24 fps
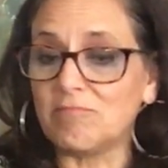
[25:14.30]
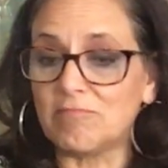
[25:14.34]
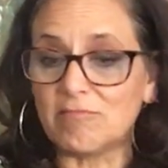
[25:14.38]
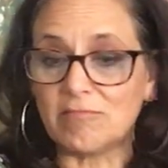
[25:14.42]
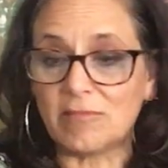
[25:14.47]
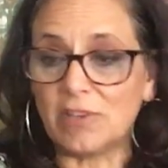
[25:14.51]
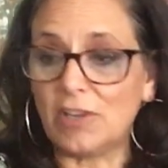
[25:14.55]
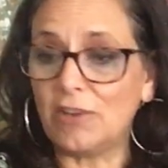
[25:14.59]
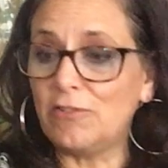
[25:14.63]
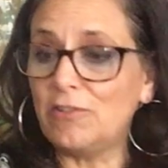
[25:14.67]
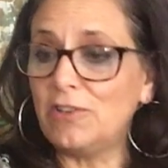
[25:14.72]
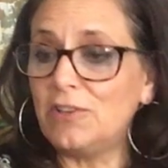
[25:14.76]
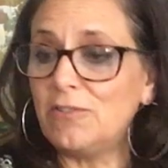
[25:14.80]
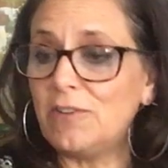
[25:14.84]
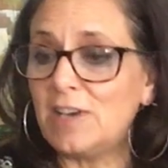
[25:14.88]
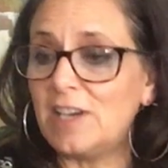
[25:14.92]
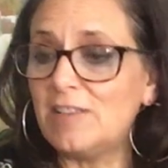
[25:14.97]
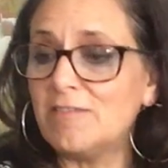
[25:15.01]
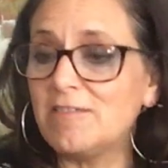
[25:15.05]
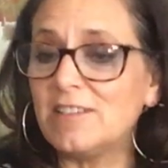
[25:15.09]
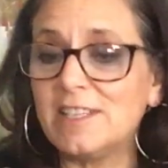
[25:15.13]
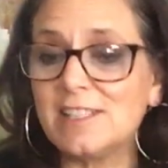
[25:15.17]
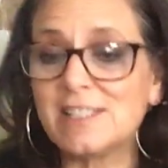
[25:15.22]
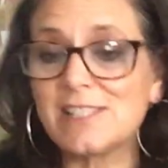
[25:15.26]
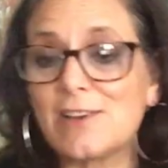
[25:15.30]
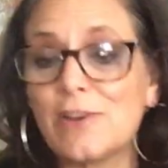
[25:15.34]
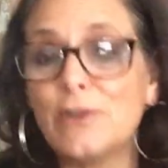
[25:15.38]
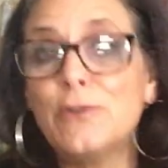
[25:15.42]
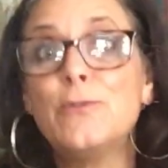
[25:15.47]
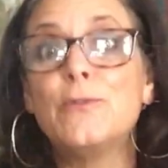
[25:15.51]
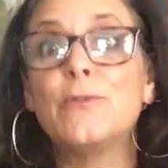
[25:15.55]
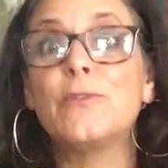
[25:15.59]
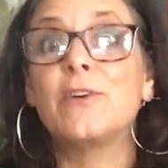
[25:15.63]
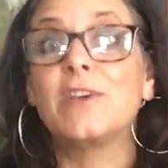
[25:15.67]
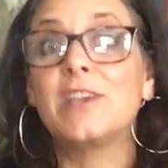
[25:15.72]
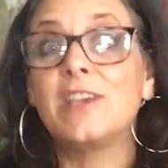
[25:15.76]
No new evidence.
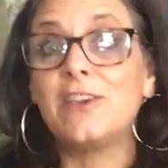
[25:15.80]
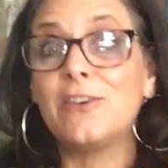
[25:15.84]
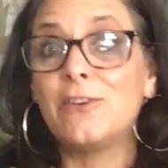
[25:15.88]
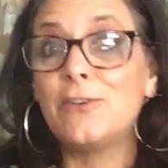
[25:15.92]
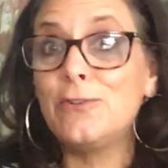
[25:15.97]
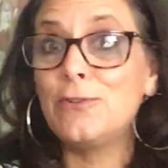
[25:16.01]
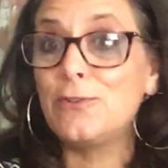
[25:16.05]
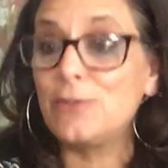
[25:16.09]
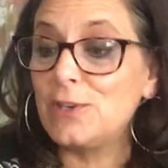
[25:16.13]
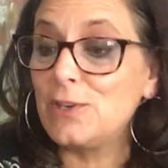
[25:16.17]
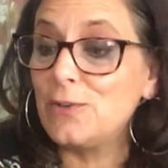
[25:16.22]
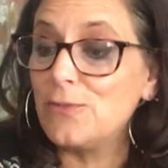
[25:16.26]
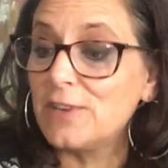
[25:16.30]
Oh, you